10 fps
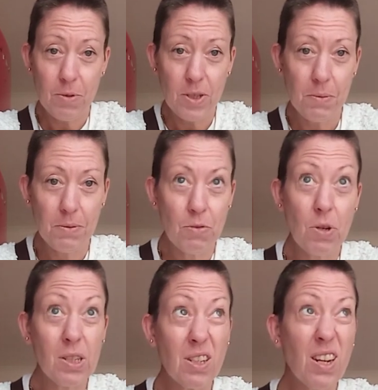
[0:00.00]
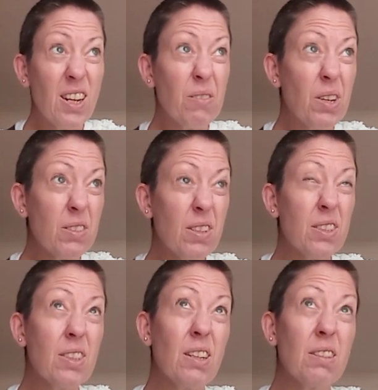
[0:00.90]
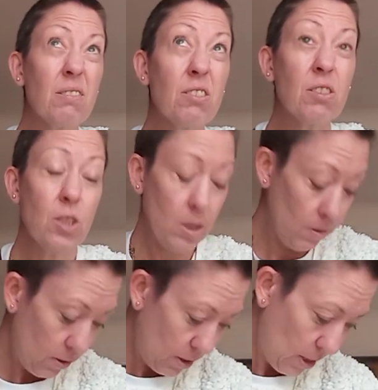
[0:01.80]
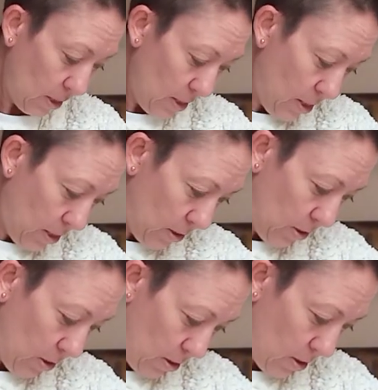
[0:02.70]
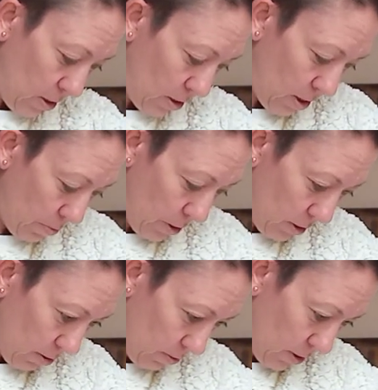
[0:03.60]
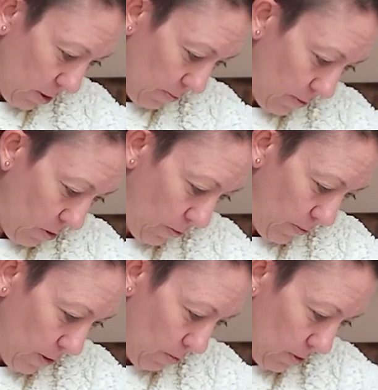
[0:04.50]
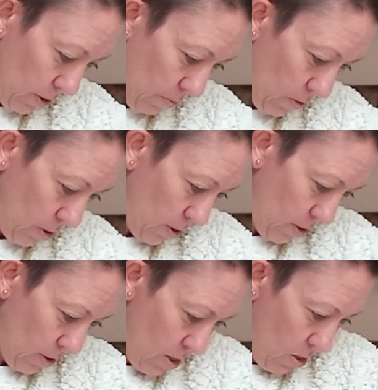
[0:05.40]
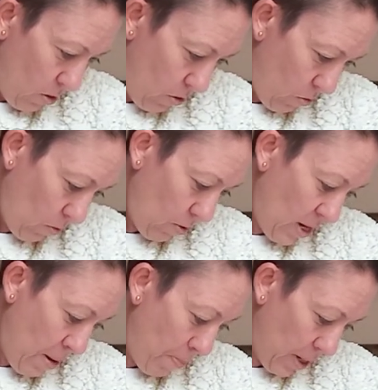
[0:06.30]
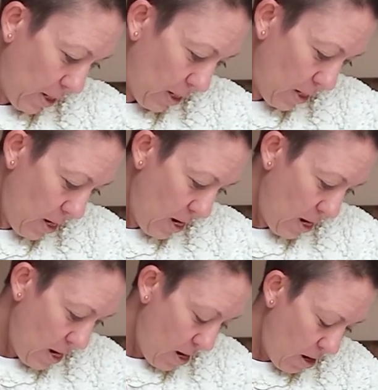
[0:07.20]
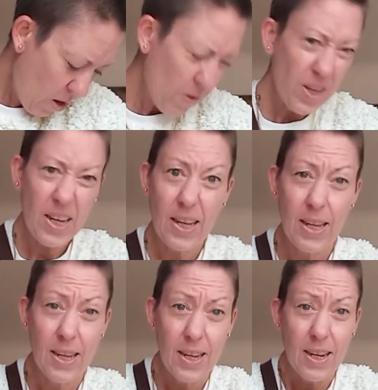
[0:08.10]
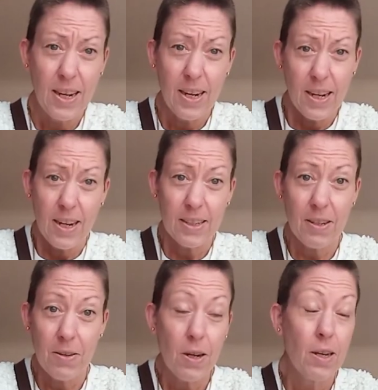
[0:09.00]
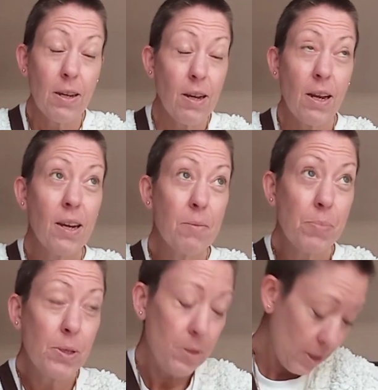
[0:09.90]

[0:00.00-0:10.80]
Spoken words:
I was trying to be restrained on it anyway. I was only down there on Tuesday. It's only Thursday, but as I was down there for coffee, there was no point in not nipping in. Oh yeah, I like blue